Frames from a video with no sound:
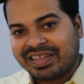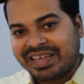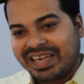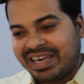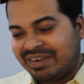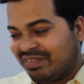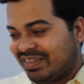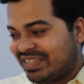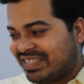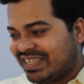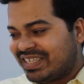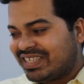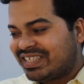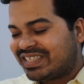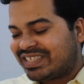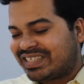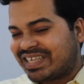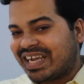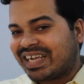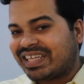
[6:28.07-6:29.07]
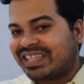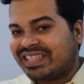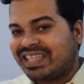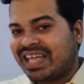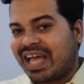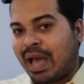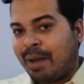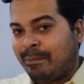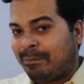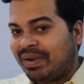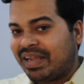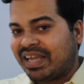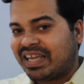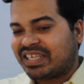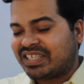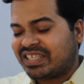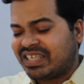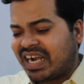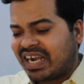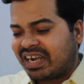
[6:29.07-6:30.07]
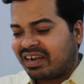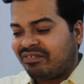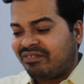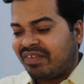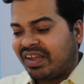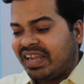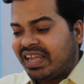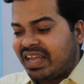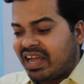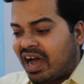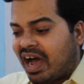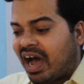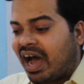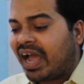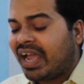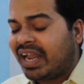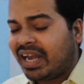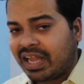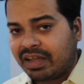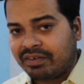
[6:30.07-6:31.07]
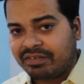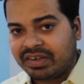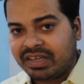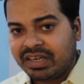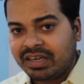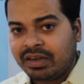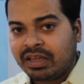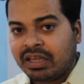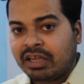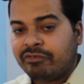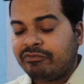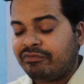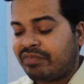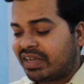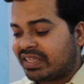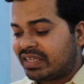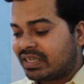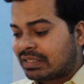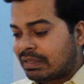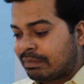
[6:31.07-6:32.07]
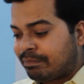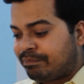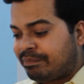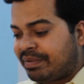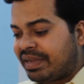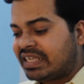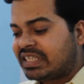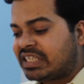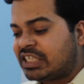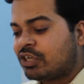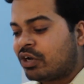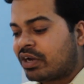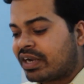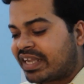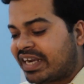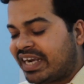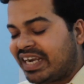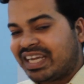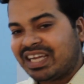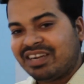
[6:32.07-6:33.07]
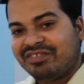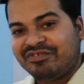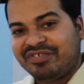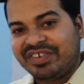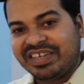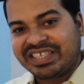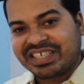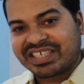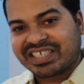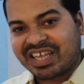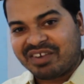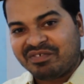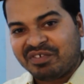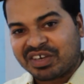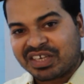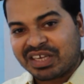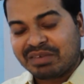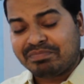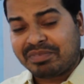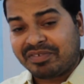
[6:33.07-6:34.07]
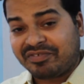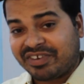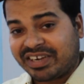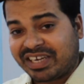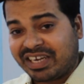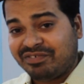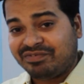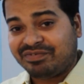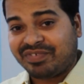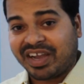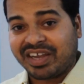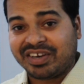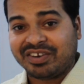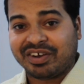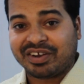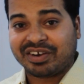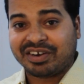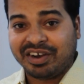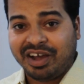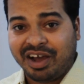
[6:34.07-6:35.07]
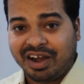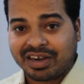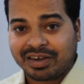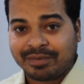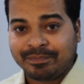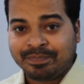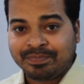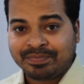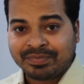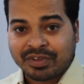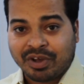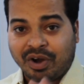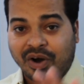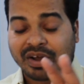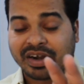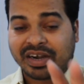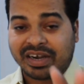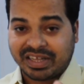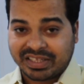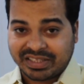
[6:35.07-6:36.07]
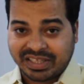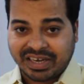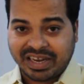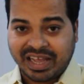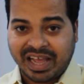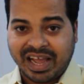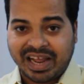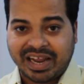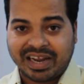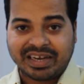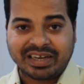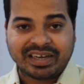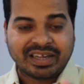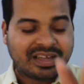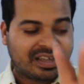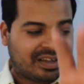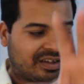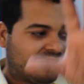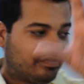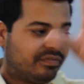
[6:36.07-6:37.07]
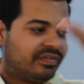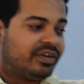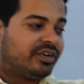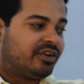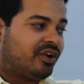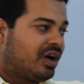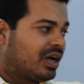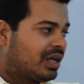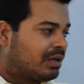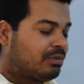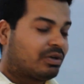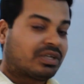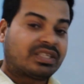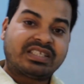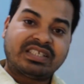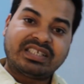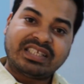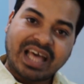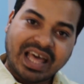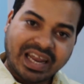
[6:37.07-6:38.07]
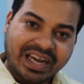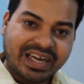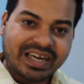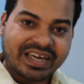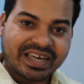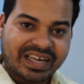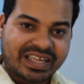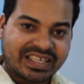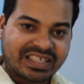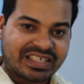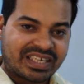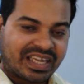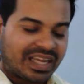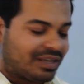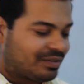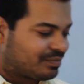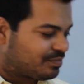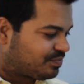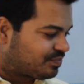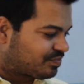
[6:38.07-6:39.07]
It will just check the application at a very high level, whether the basic or critical features are working perfectly fine or not. On another hand, we'll talk about sanity testing.